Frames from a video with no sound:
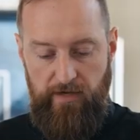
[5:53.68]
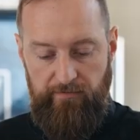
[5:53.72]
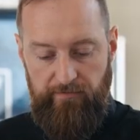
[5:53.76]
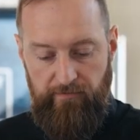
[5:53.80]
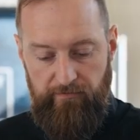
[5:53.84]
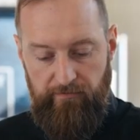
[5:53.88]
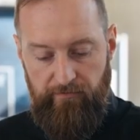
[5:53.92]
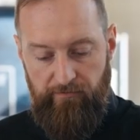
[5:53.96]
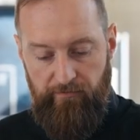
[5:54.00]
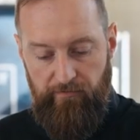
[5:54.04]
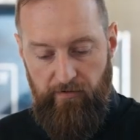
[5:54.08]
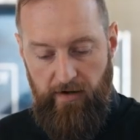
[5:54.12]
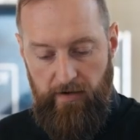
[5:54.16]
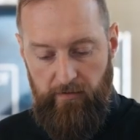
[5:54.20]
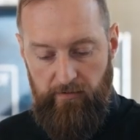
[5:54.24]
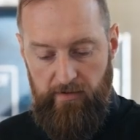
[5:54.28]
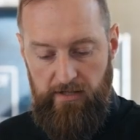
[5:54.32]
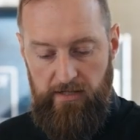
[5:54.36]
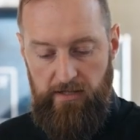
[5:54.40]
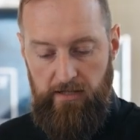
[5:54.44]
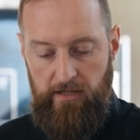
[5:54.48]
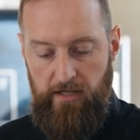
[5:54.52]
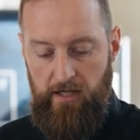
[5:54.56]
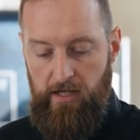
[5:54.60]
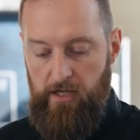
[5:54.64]
have a
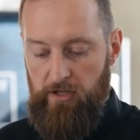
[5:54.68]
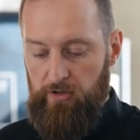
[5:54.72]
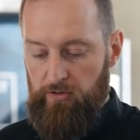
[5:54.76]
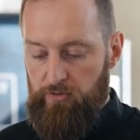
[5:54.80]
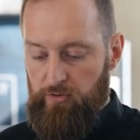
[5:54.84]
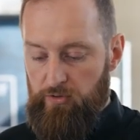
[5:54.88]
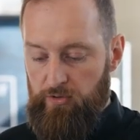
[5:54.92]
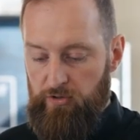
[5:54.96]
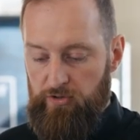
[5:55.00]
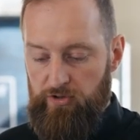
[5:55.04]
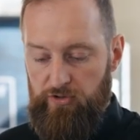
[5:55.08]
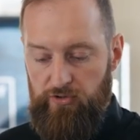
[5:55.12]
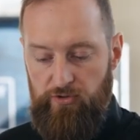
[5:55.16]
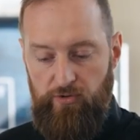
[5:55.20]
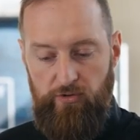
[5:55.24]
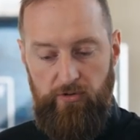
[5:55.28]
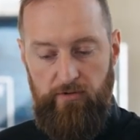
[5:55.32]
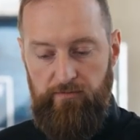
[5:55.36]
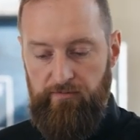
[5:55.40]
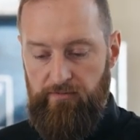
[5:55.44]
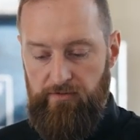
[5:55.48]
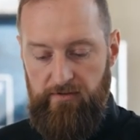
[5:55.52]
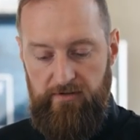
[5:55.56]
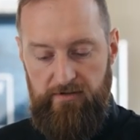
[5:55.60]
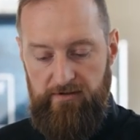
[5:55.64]
very good
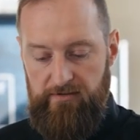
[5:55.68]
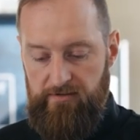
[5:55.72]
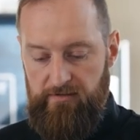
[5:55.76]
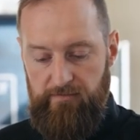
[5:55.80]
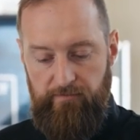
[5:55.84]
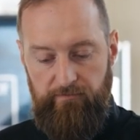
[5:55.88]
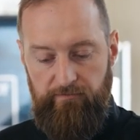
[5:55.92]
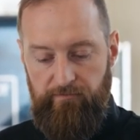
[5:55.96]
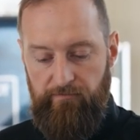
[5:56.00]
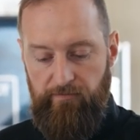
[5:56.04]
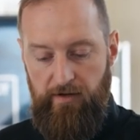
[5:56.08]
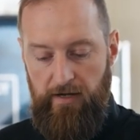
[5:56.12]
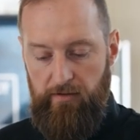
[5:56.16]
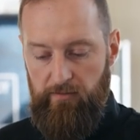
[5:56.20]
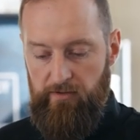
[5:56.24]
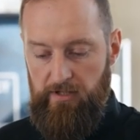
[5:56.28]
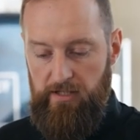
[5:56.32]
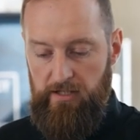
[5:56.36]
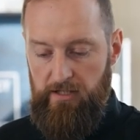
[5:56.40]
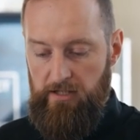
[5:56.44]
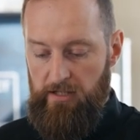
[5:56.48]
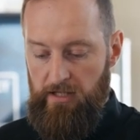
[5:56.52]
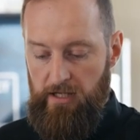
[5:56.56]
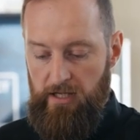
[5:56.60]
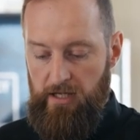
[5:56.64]
surface,
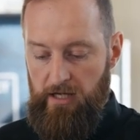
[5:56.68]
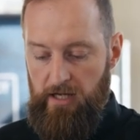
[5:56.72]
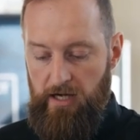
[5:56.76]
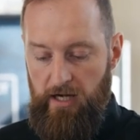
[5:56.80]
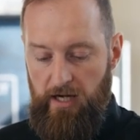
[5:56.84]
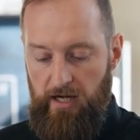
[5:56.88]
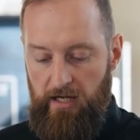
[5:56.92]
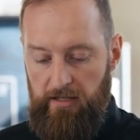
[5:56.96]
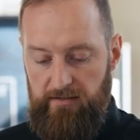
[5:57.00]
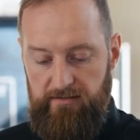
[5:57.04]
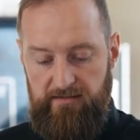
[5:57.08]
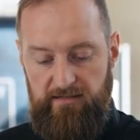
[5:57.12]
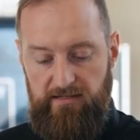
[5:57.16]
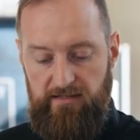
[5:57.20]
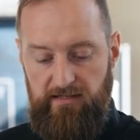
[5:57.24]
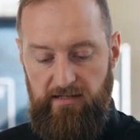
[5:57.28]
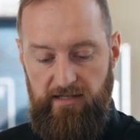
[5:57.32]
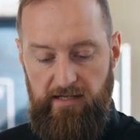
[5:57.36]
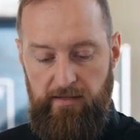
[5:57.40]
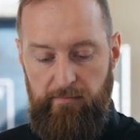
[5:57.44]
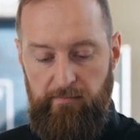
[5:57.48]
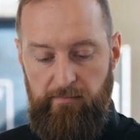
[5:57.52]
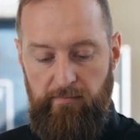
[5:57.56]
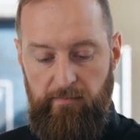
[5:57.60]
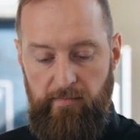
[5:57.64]
very
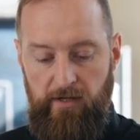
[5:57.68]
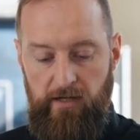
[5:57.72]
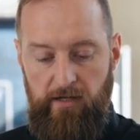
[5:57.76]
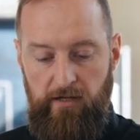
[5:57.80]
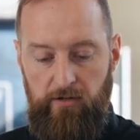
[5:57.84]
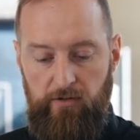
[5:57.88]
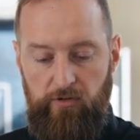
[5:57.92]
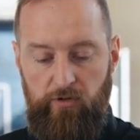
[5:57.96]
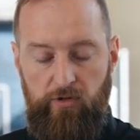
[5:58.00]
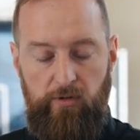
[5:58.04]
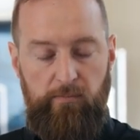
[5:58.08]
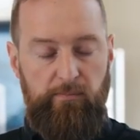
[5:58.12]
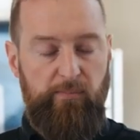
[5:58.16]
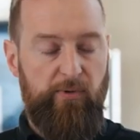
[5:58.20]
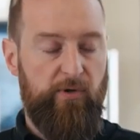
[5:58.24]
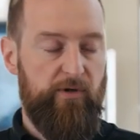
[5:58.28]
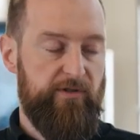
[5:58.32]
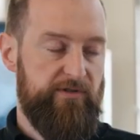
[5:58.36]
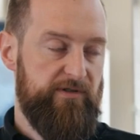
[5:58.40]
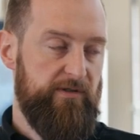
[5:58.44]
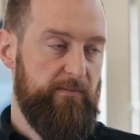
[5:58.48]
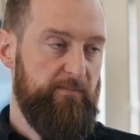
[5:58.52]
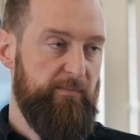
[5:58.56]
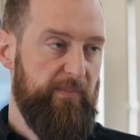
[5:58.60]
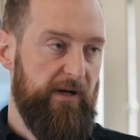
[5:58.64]
slim
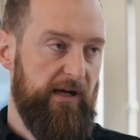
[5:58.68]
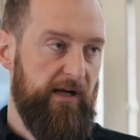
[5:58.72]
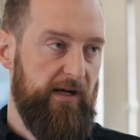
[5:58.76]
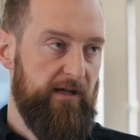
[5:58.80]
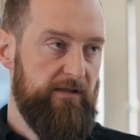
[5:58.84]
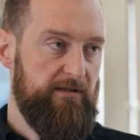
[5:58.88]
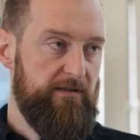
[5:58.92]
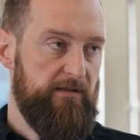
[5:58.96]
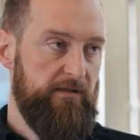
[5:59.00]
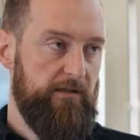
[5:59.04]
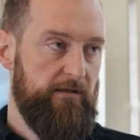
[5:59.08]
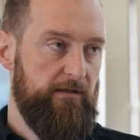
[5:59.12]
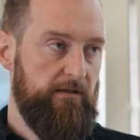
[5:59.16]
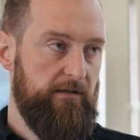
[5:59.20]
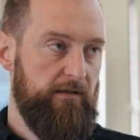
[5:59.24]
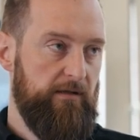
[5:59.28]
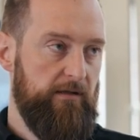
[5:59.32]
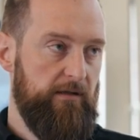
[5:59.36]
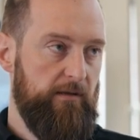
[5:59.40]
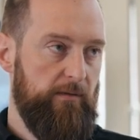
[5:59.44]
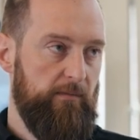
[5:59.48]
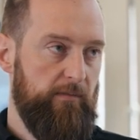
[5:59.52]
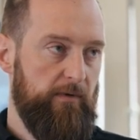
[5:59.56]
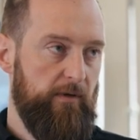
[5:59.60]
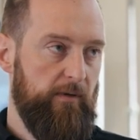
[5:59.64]
composite part
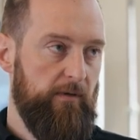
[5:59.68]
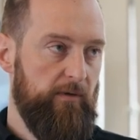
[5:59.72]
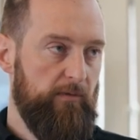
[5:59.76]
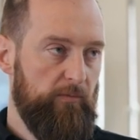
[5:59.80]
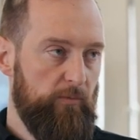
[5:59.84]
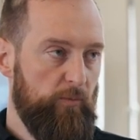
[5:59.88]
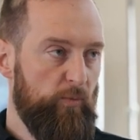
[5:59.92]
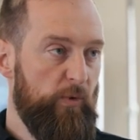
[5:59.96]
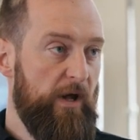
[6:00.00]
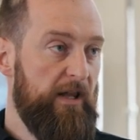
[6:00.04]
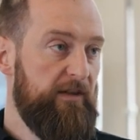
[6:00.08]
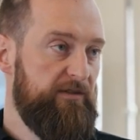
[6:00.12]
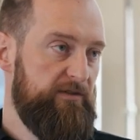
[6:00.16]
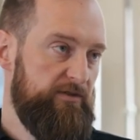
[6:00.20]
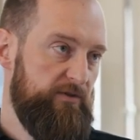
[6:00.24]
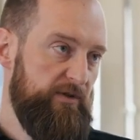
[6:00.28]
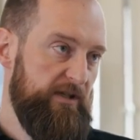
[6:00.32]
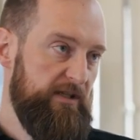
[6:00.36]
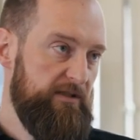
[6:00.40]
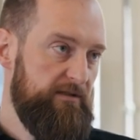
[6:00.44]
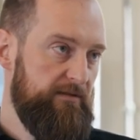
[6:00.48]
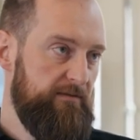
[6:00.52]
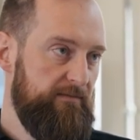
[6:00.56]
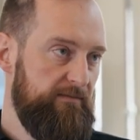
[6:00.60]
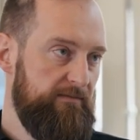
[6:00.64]
welded to
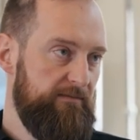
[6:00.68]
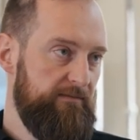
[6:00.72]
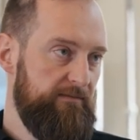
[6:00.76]
it.